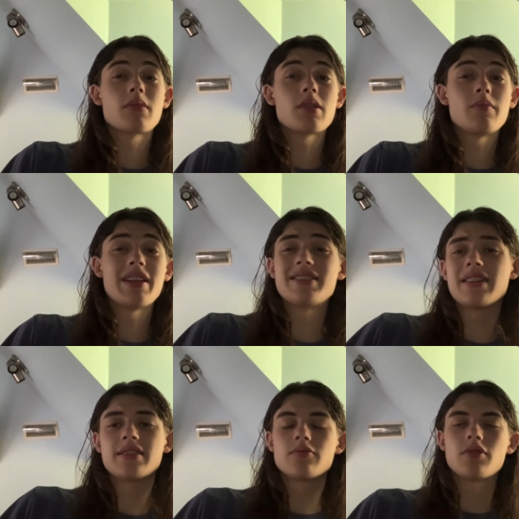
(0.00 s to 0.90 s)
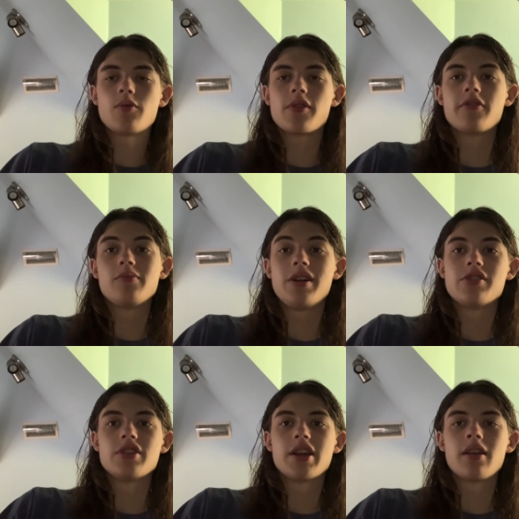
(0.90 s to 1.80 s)
but that doesn't really work for
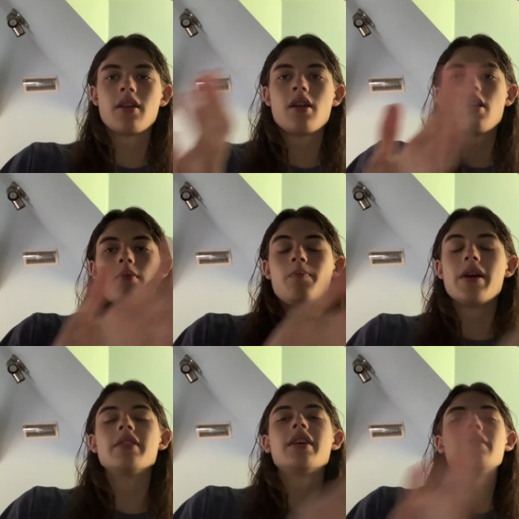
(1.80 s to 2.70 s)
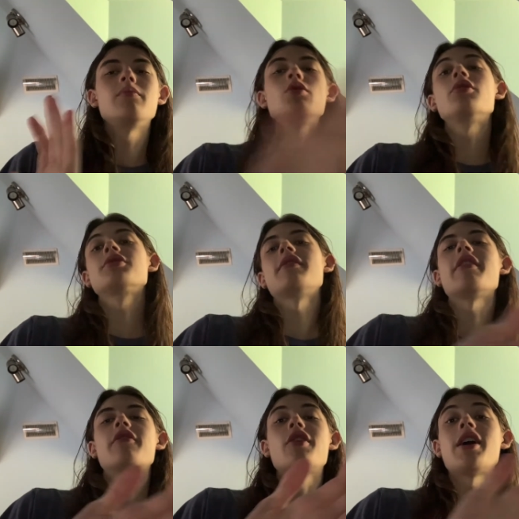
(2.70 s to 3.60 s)
bludgeoning. But you also have
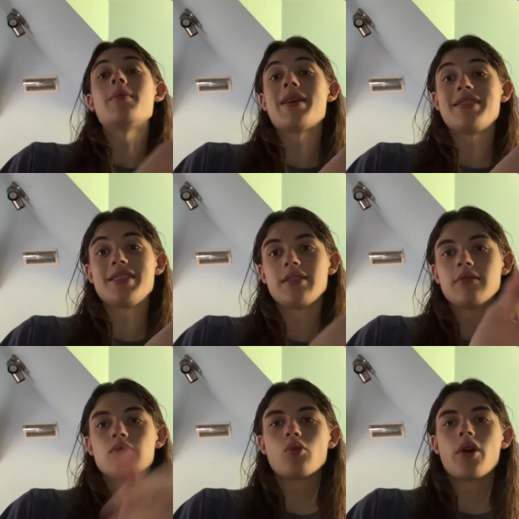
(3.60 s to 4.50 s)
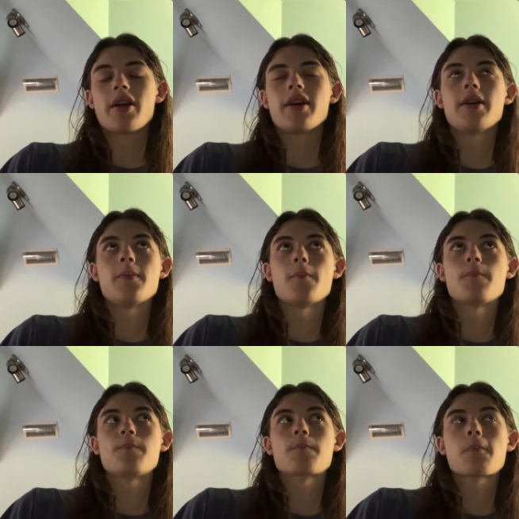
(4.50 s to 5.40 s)
that for adamantine, where um,
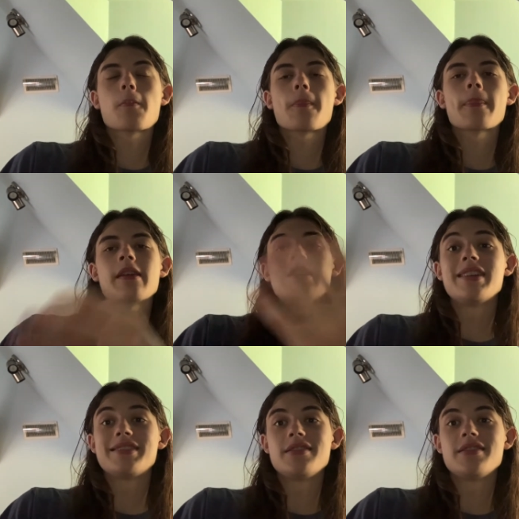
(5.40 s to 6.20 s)
it's